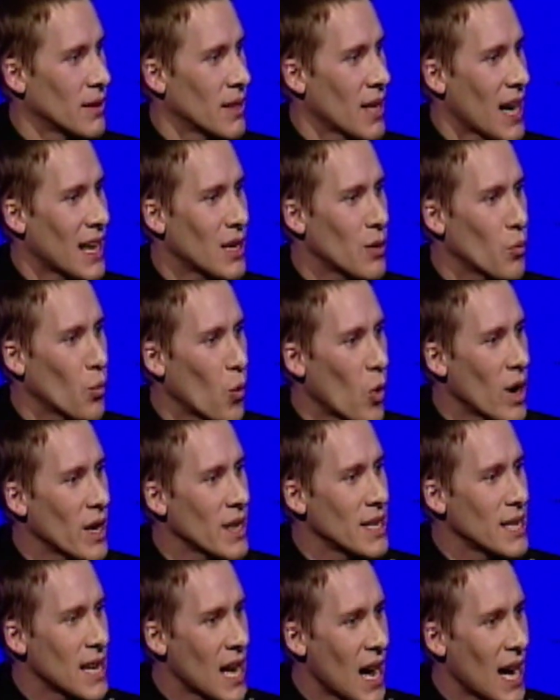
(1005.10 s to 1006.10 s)
And in
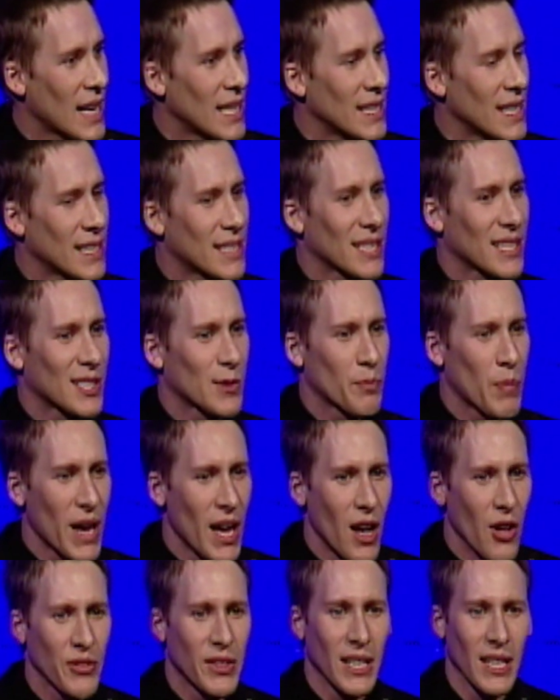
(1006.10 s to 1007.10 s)
one night, it
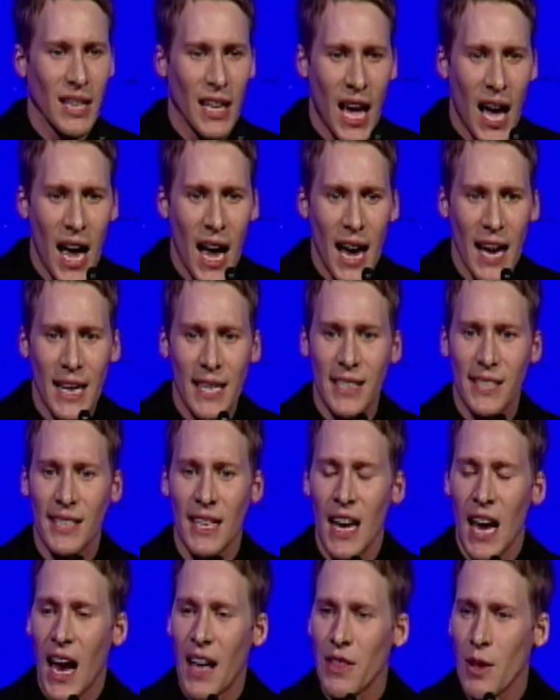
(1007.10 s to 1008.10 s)
dispelled the lies
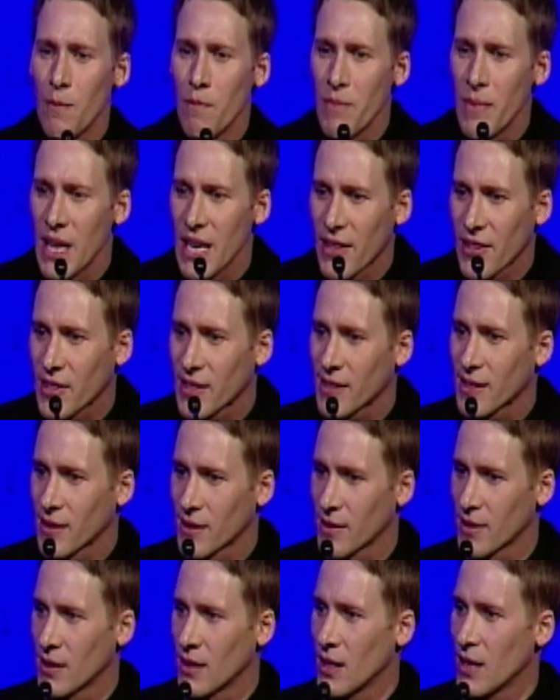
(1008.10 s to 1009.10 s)
and the myths
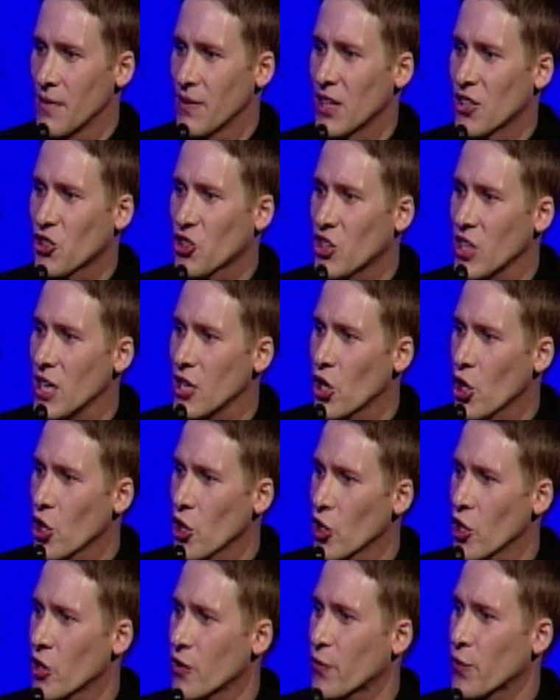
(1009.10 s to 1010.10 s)
that she had
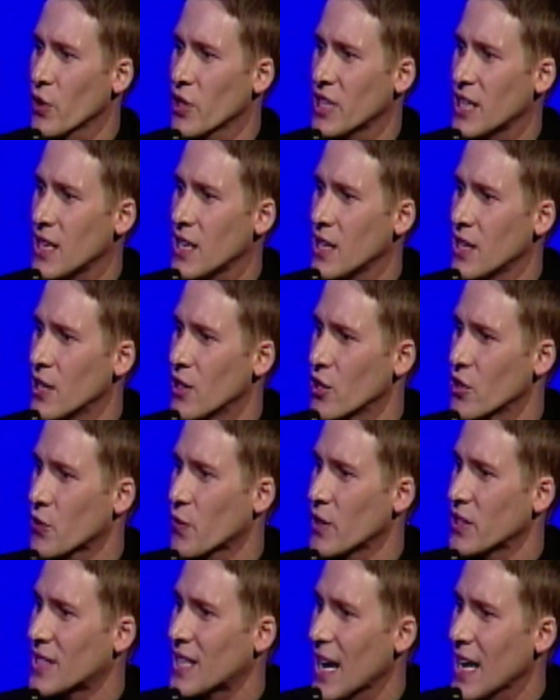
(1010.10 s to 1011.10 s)
heard for years,
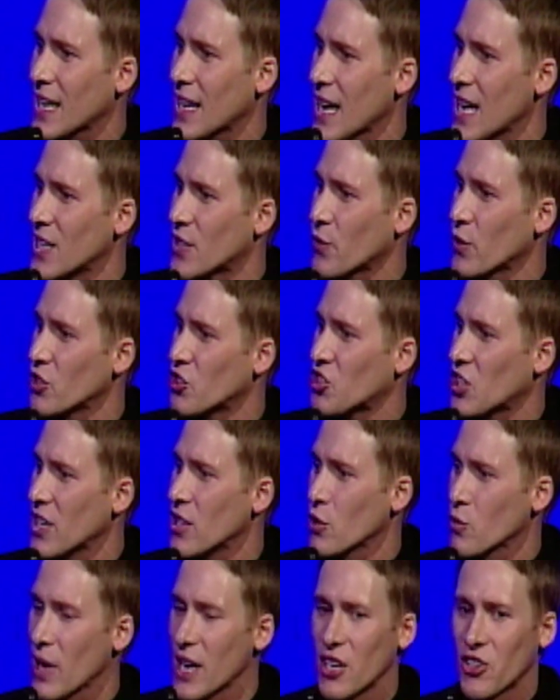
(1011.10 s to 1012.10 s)
for decades, for
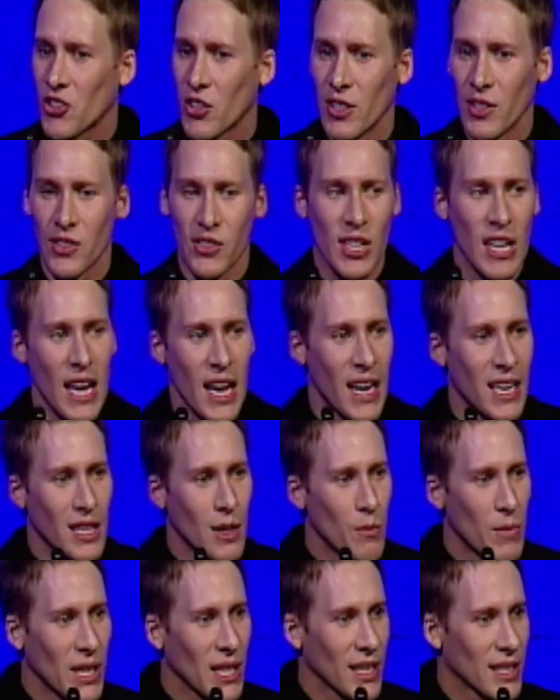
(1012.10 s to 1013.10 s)
generations in the
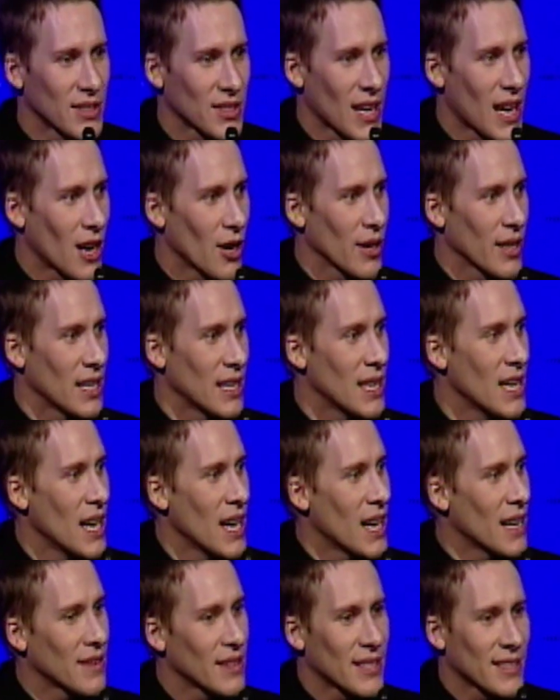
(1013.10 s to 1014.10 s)
military,
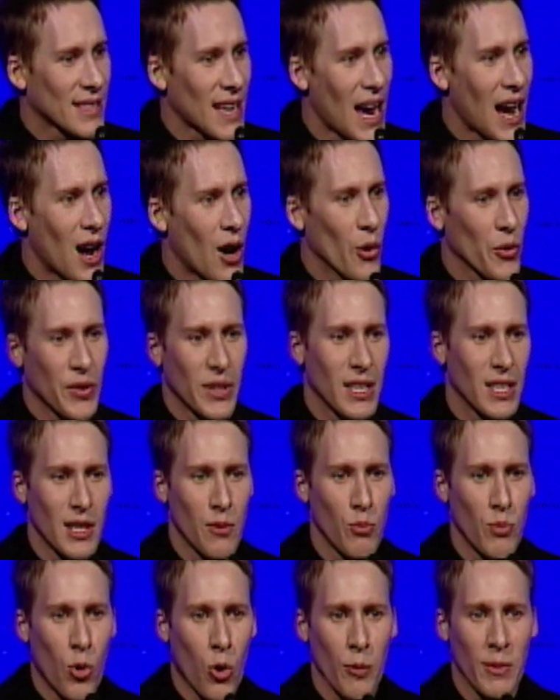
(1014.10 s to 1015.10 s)
in the South, and in the
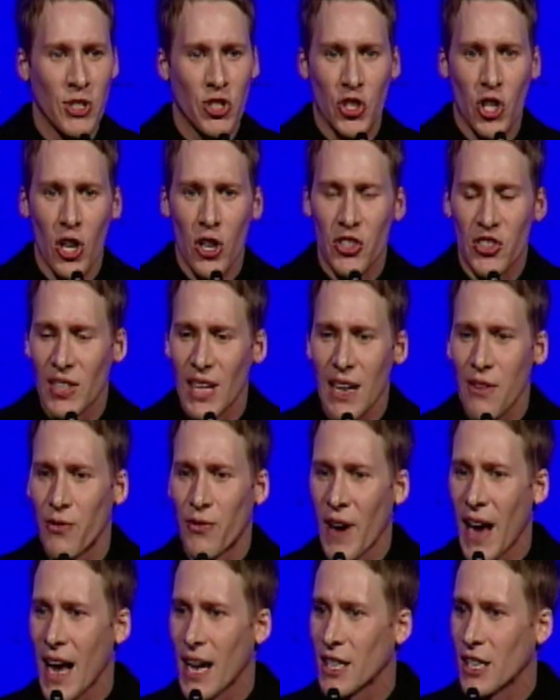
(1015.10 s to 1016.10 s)
Mormon church. They
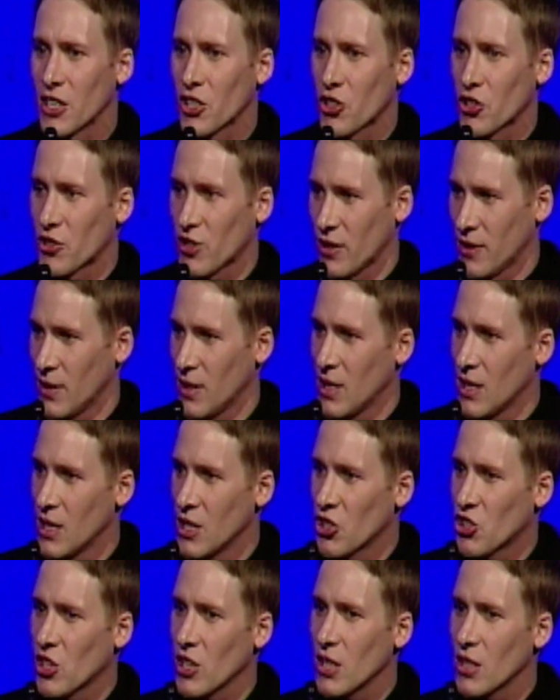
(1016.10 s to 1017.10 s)
vanished.
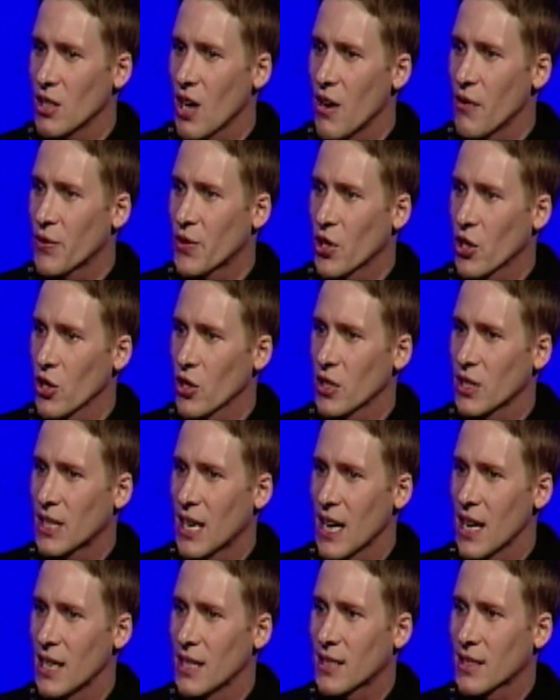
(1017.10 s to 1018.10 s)
She loved her
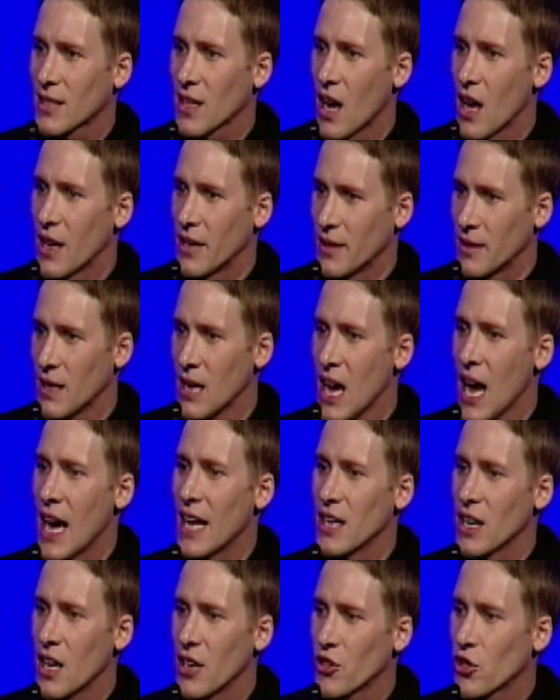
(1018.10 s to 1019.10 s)
gay son
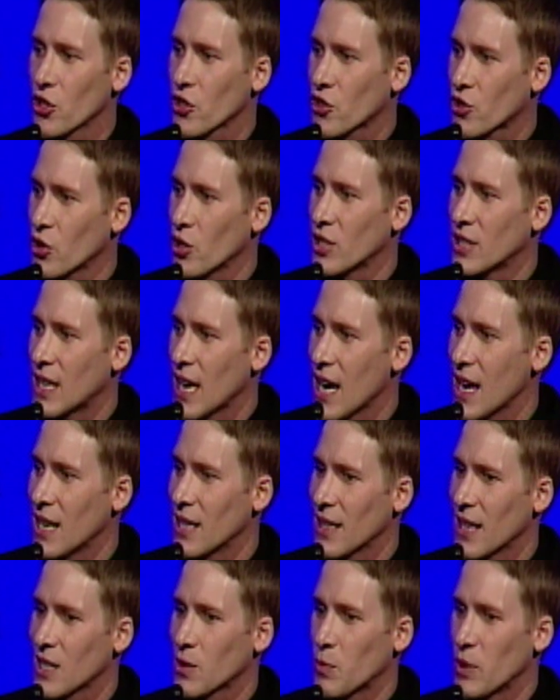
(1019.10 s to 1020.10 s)
and understood gay
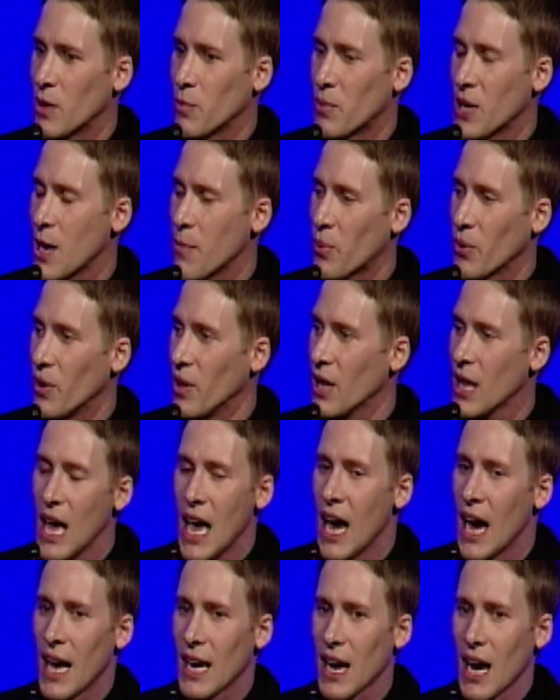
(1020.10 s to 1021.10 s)
and lesbian people.
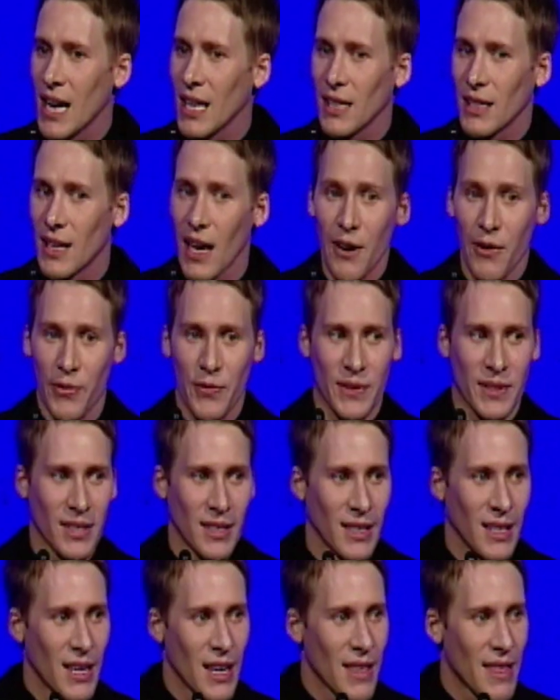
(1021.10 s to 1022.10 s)
And I left
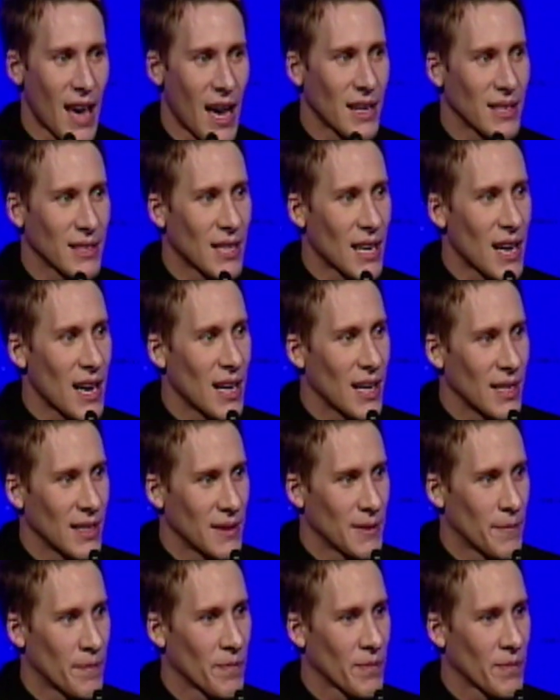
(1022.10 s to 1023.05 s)
that day.